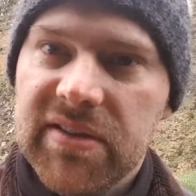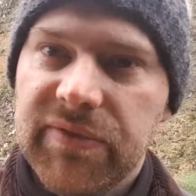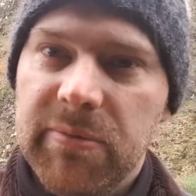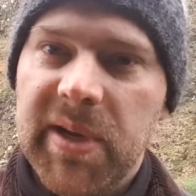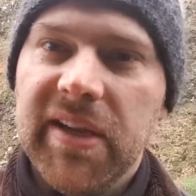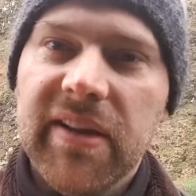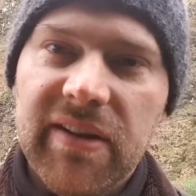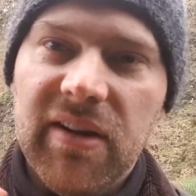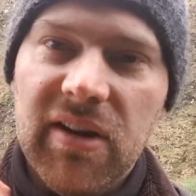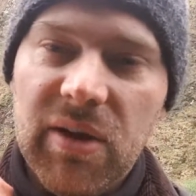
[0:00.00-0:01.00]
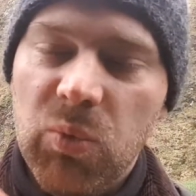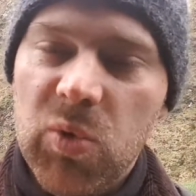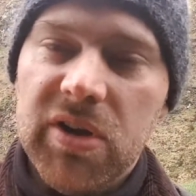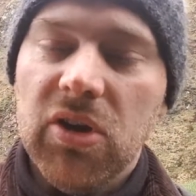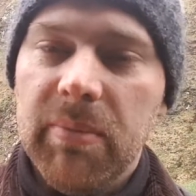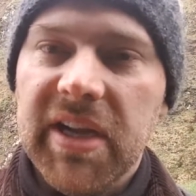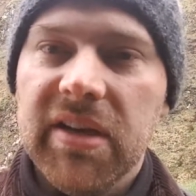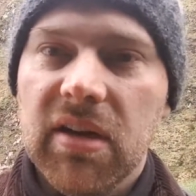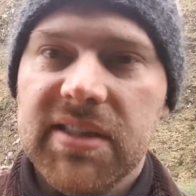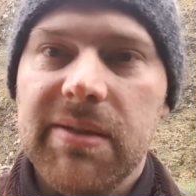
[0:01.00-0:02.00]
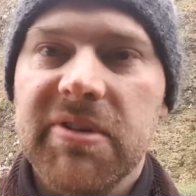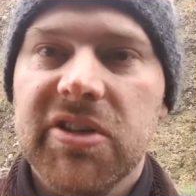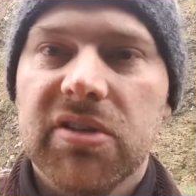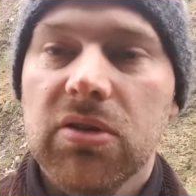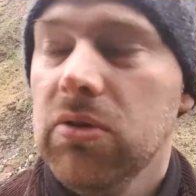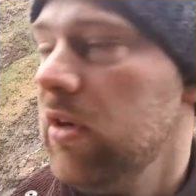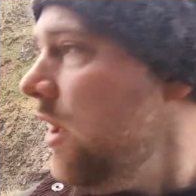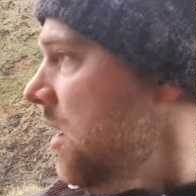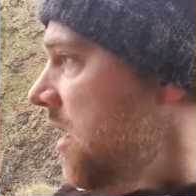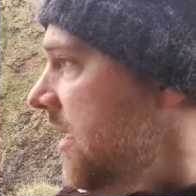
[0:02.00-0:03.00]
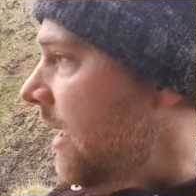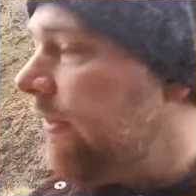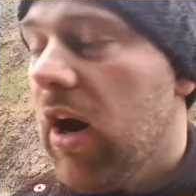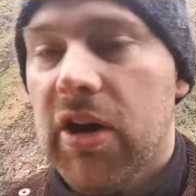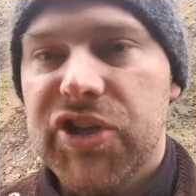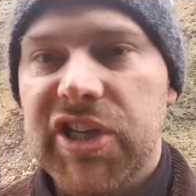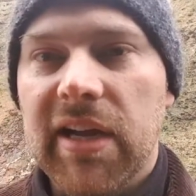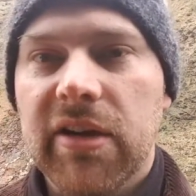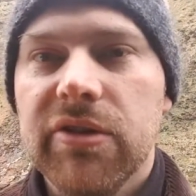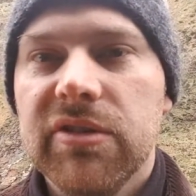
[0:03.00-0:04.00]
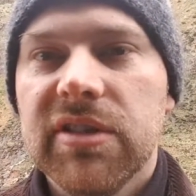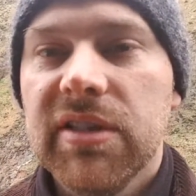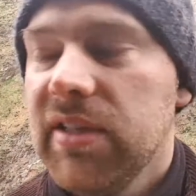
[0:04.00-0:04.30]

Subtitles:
for me. I would not make a nice image at all. It'd have harsh shadows,